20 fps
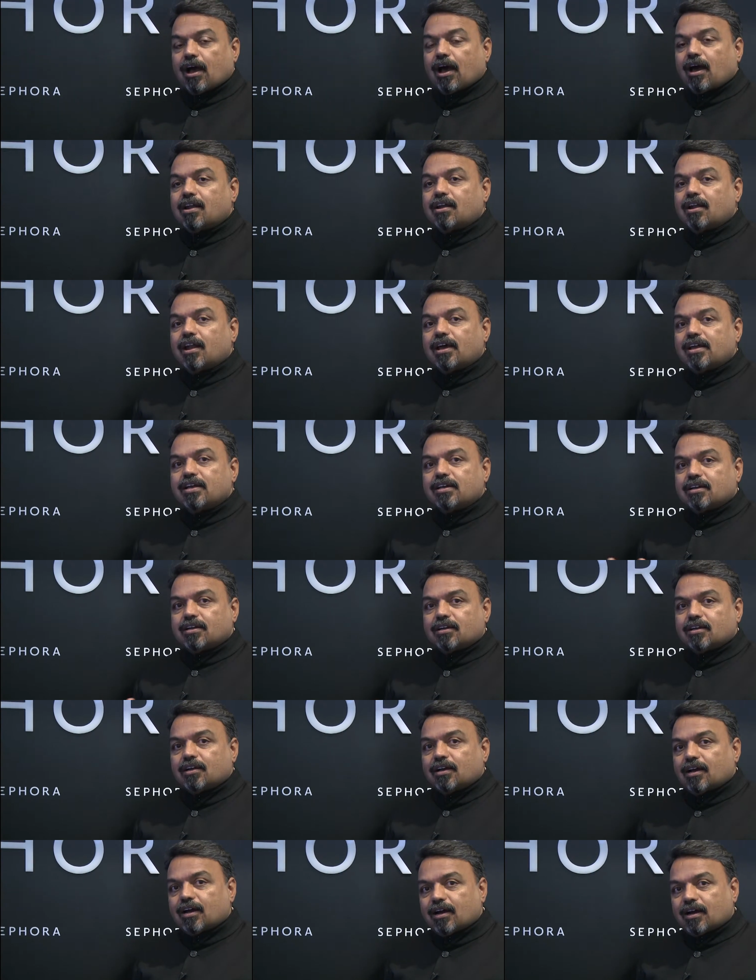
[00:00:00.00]
Unlike
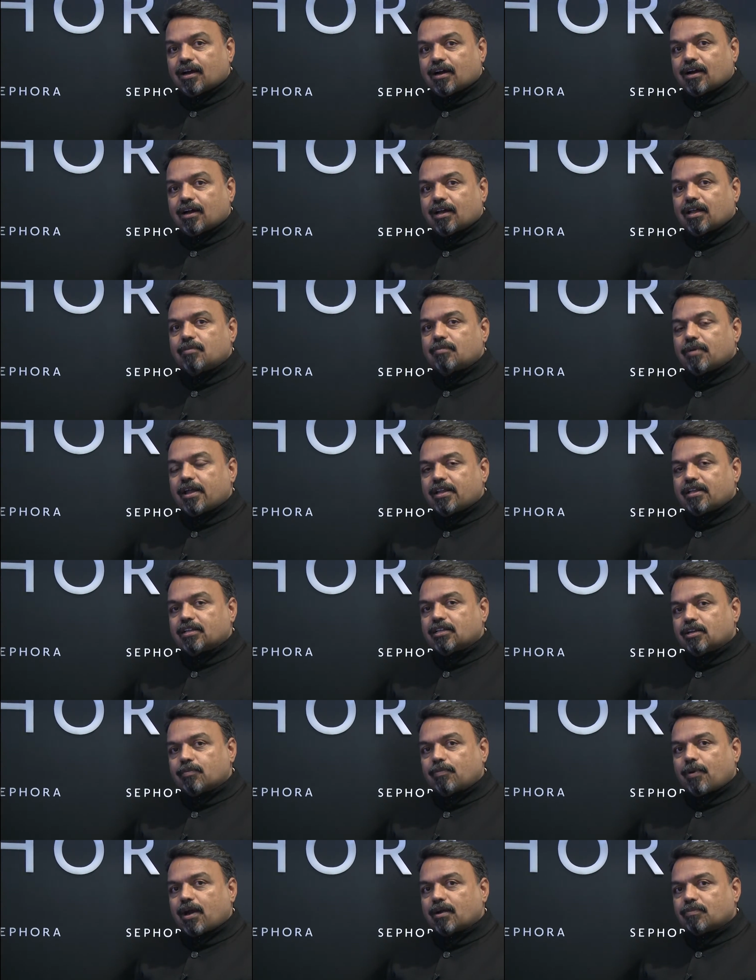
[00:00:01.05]
in many of
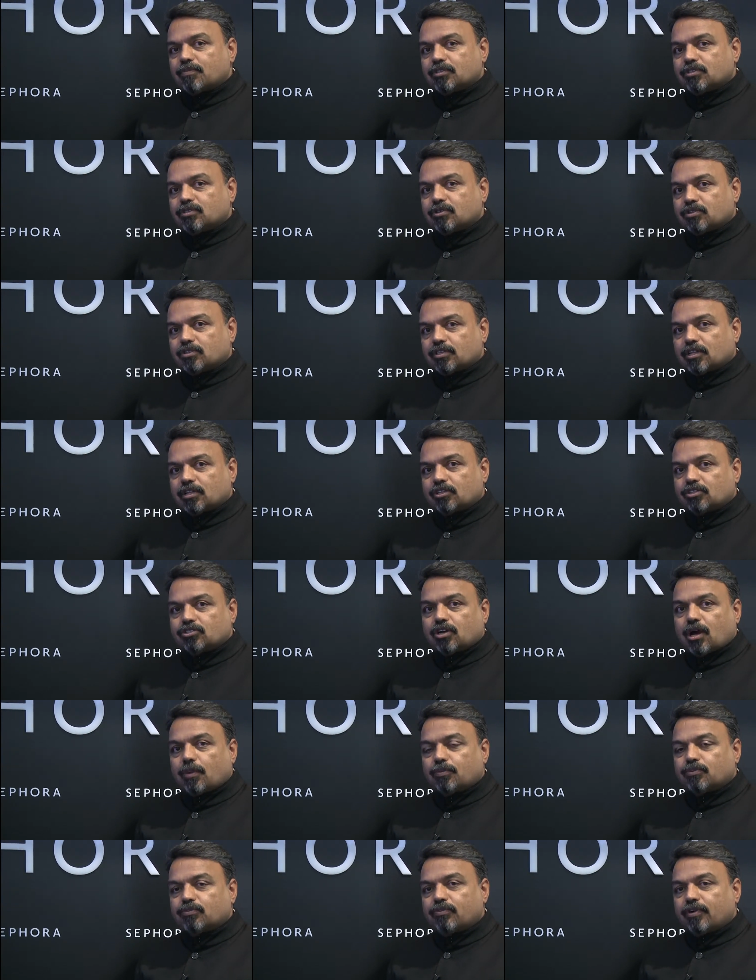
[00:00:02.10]
the department stores or the
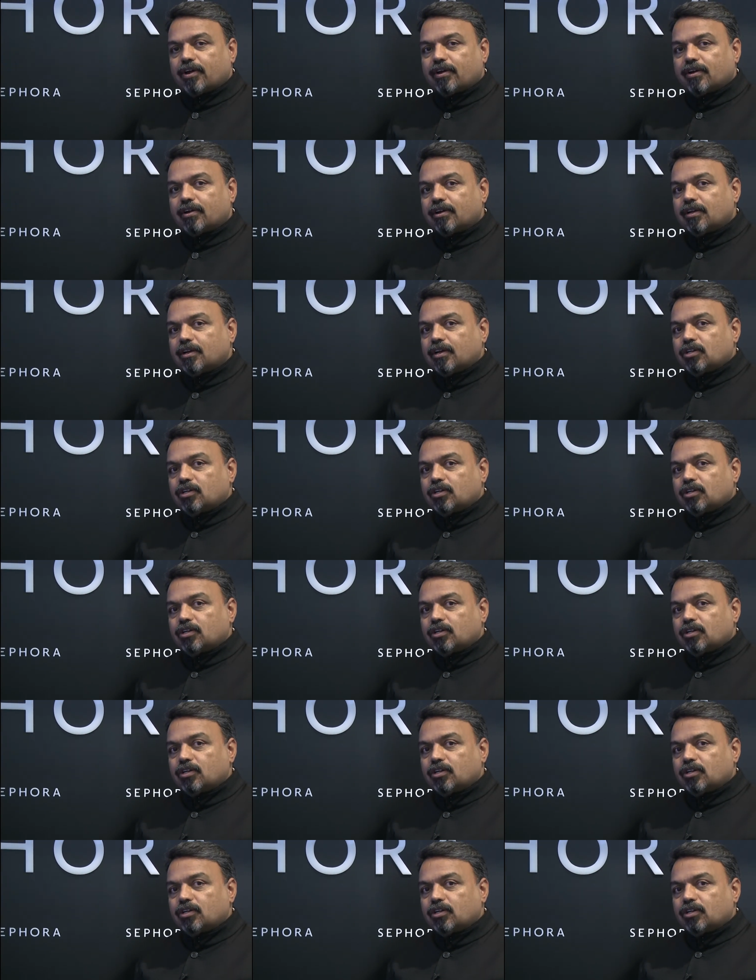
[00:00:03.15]
shops where